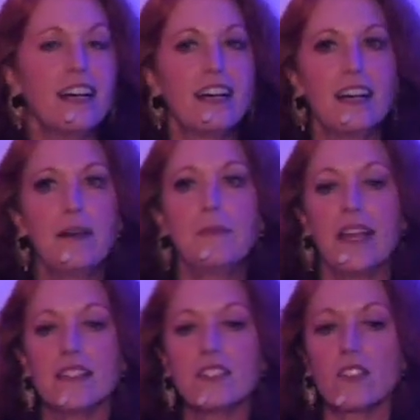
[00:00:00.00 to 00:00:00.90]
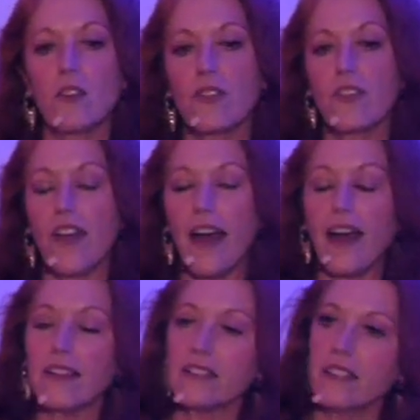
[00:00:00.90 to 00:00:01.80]
Um, and so
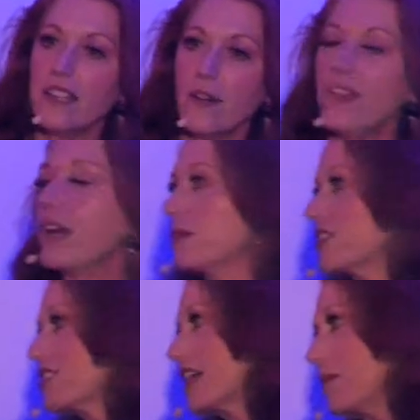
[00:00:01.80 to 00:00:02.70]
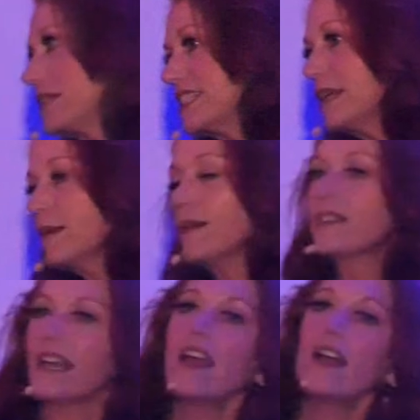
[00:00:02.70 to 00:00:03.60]
that, you know, and then I would just come to Tim and I
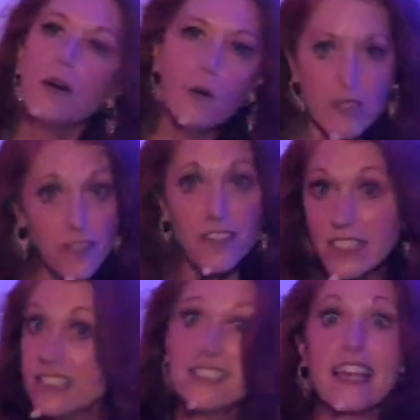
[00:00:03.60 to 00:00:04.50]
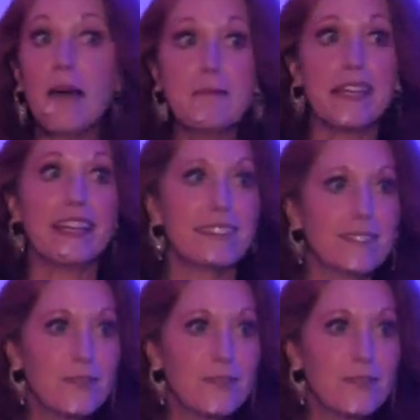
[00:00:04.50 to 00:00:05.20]
would say, what the fuck does that mean?